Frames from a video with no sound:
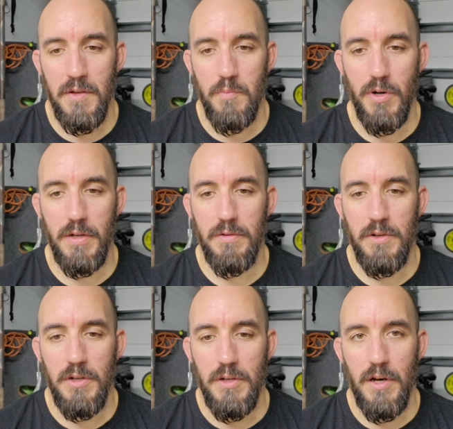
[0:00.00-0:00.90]
But
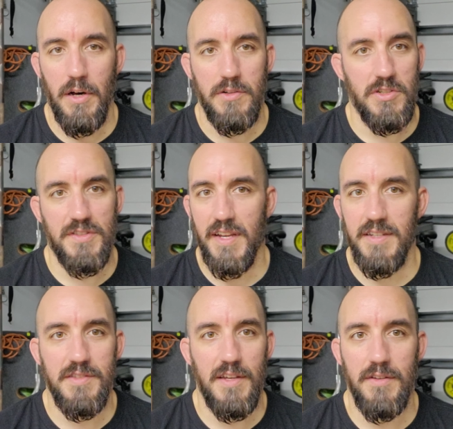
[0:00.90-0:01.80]
uh, just like
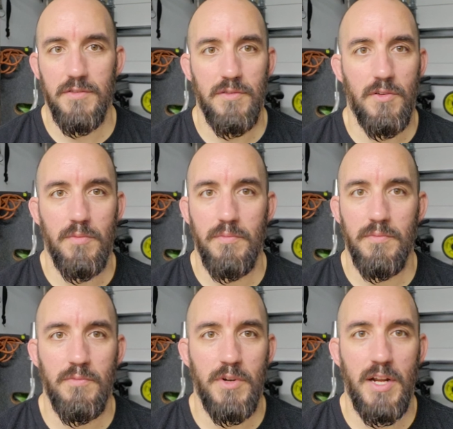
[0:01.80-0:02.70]
I said on
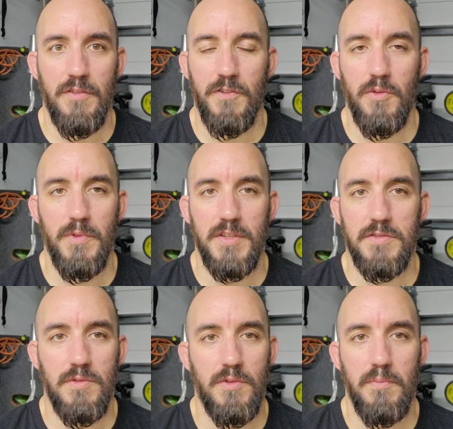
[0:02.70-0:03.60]
when I filmed
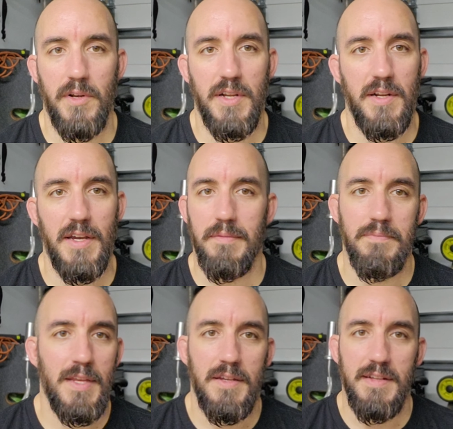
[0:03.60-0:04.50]
this on Monday night,
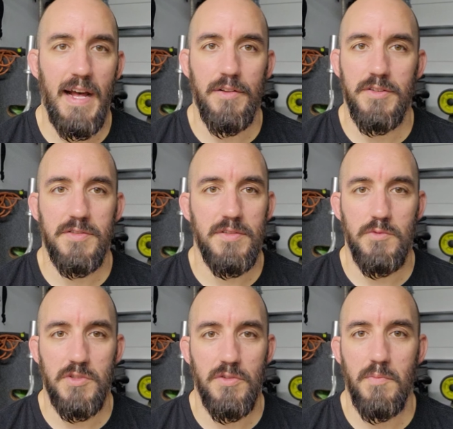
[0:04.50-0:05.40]
Dallas
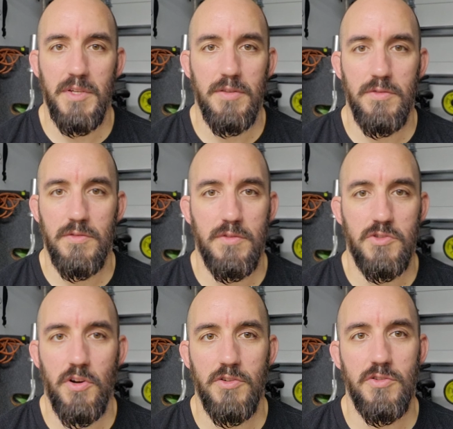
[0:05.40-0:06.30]
was going to beat the
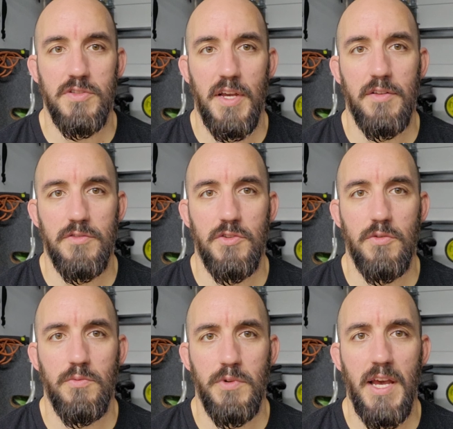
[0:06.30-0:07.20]
Chargers, and
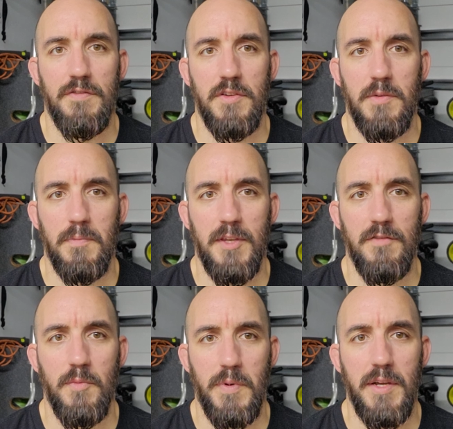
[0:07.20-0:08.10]
so we have to
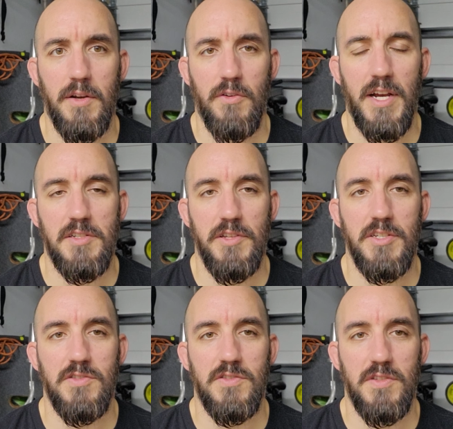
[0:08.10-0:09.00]
give a big
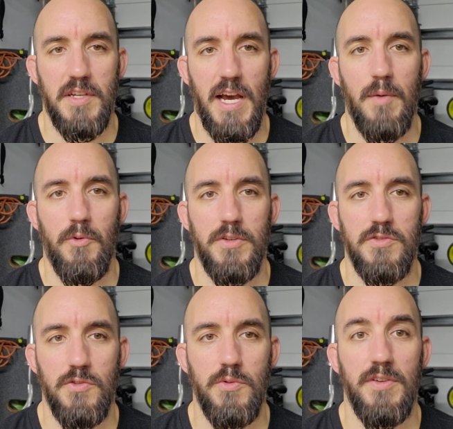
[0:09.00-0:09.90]
congratulations to the
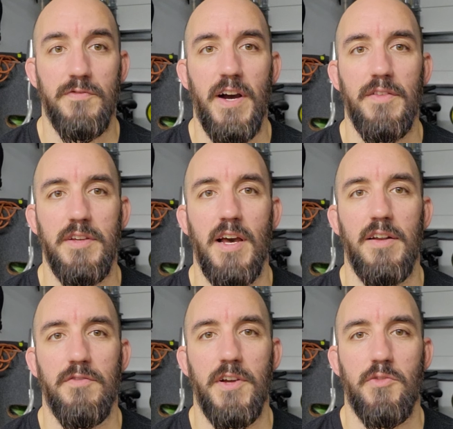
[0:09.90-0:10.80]
Cowboys who have finally
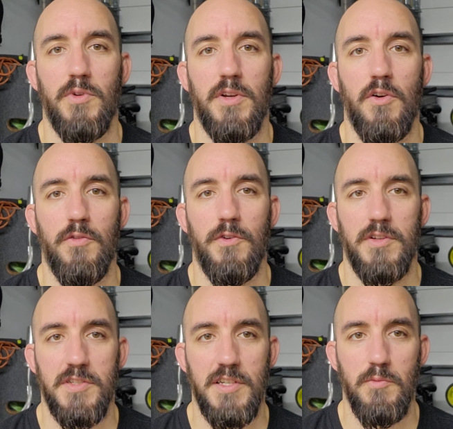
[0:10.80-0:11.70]
got a victory over
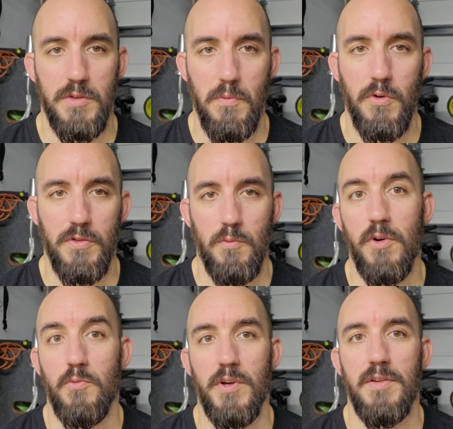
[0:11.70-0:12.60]
a team with more than
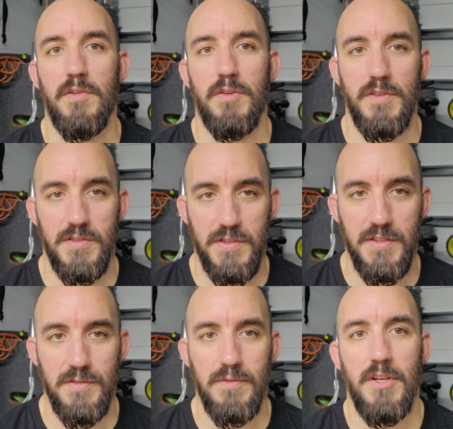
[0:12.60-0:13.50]
one win on the
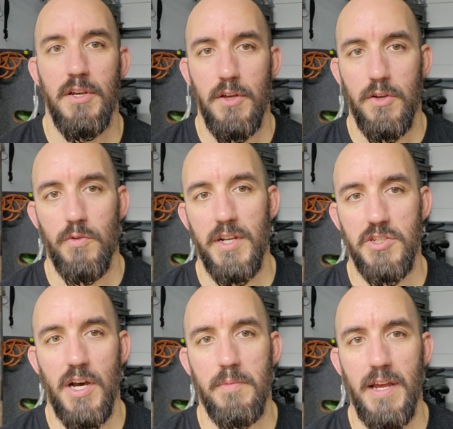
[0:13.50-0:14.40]
season. Great
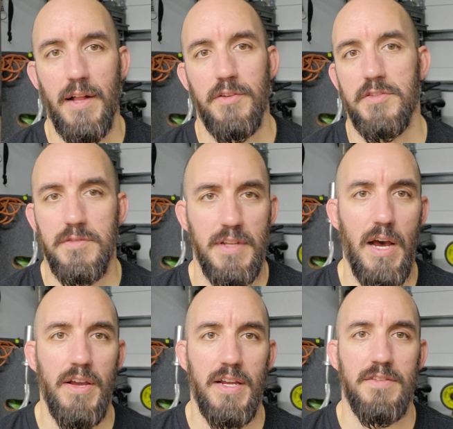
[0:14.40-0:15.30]
job, Dallas.
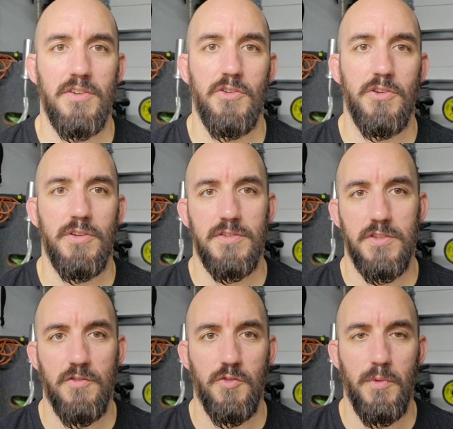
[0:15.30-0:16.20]
Now I get to hear your
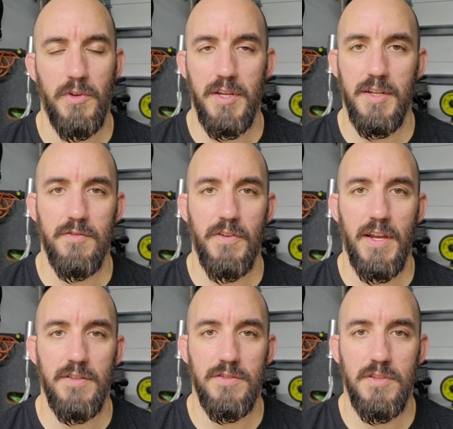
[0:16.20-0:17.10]
insufferable idiot
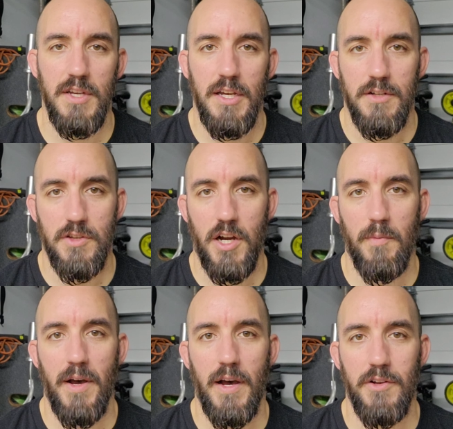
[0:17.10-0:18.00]
fans talk
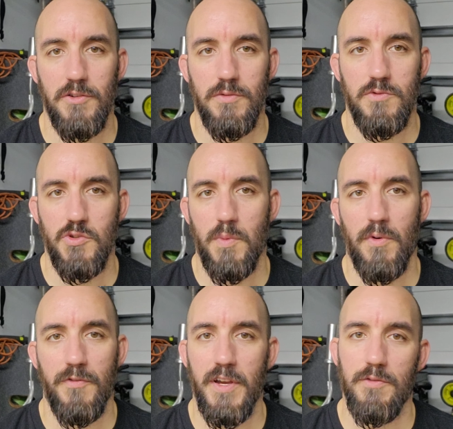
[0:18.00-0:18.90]
about how you're Super
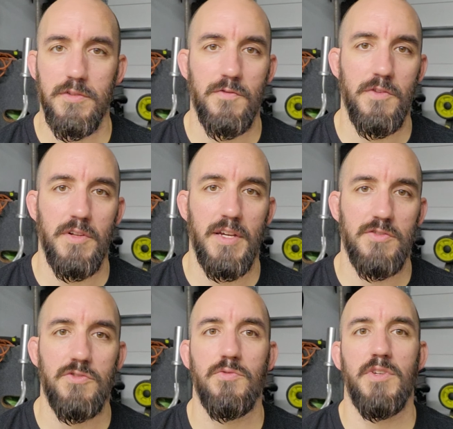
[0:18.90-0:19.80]
Bowl favorites for the
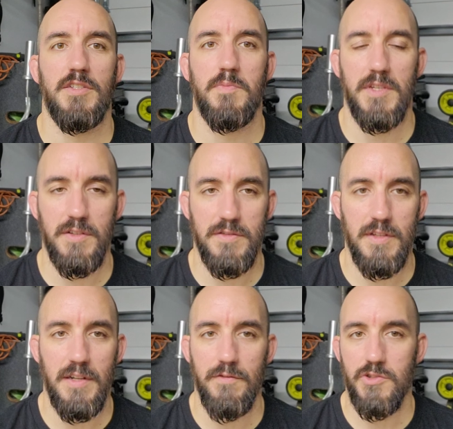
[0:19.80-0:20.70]
next two weeks because
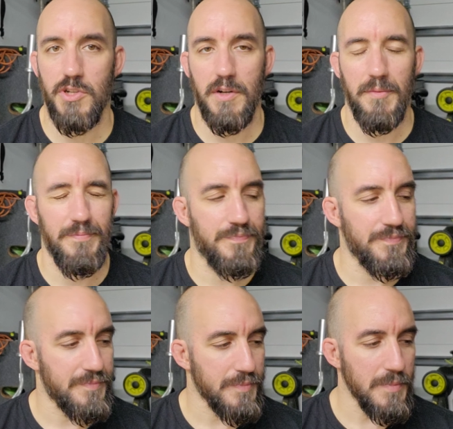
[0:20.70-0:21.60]
they never shut up.
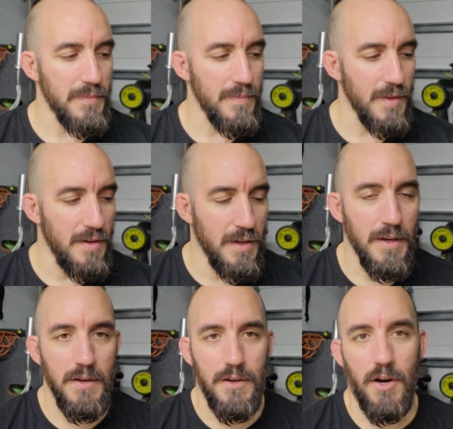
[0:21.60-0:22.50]

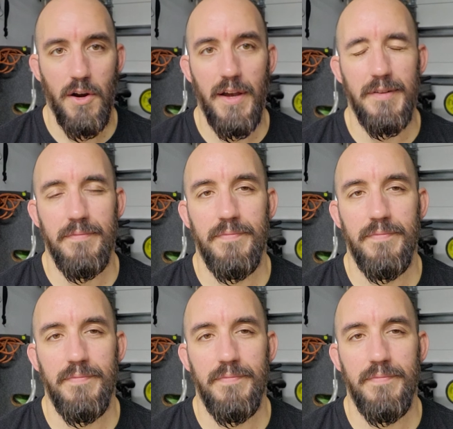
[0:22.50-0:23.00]
All right.